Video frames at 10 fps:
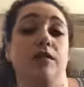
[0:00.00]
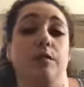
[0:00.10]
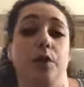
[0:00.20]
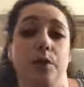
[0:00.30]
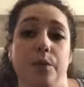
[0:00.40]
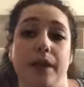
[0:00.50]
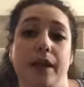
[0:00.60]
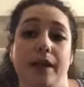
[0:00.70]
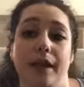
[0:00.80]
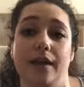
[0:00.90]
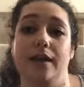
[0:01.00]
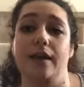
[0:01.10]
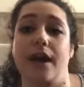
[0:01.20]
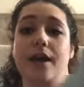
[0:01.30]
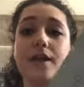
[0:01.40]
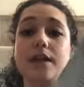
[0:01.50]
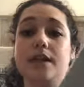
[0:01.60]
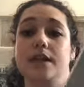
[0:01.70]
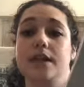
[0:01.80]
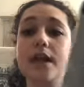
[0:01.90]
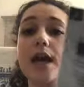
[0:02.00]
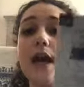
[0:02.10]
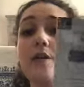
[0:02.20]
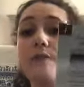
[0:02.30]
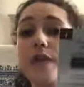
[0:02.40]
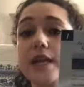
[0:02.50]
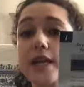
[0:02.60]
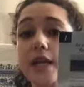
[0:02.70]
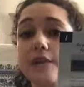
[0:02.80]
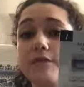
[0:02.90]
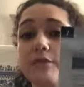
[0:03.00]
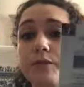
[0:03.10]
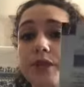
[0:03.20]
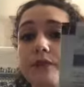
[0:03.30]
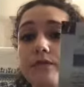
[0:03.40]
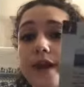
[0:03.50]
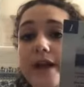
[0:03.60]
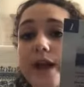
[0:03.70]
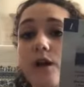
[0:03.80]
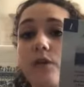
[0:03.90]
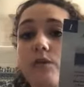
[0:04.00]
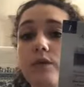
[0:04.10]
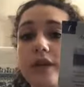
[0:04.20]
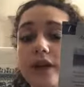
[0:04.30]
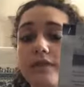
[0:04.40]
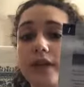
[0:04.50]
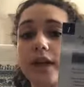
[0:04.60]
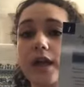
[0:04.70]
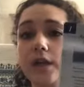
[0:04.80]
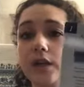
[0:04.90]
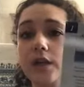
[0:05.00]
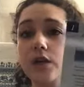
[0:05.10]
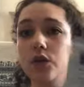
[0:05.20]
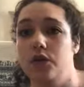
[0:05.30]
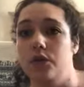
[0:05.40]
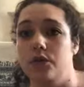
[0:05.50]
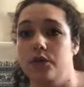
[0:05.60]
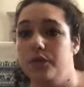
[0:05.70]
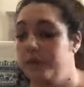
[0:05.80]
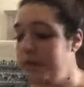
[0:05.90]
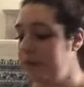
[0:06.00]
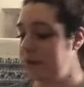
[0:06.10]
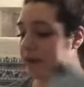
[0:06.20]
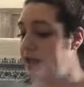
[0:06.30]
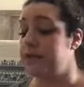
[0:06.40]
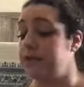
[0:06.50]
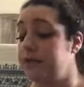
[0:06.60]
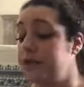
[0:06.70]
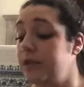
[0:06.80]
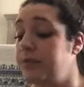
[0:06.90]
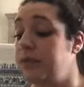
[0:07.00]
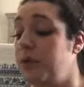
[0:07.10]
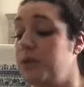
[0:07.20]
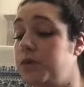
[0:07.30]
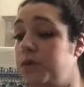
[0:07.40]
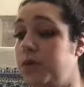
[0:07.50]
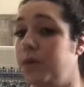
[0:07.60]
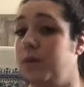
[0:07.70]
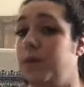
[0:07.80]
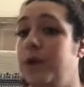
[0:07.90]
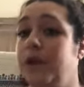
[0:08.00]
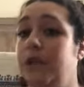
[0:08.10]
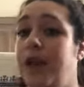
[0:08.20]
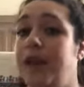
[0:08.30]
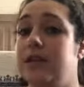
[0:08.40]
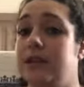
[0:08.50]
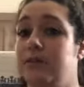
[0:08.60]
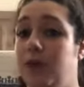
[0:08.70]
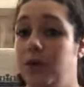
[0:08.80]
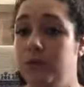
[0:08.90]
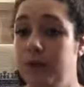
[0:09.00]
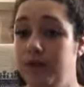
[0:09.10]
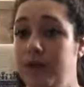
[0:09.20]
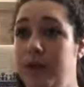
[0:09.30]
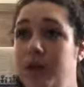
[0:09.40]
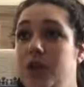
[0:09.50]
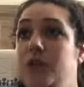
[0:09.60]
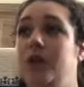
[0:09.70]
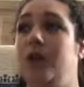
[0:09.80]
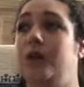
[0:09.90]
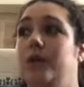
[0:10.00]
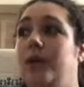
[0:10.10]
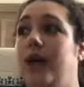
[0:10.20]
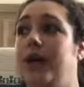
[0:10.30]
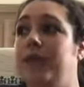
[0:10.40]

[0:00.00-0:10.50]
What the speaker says: appropriate length. That is a big key for me right now with having a new little baby. This is the first time I'm homeschooling with a small one, so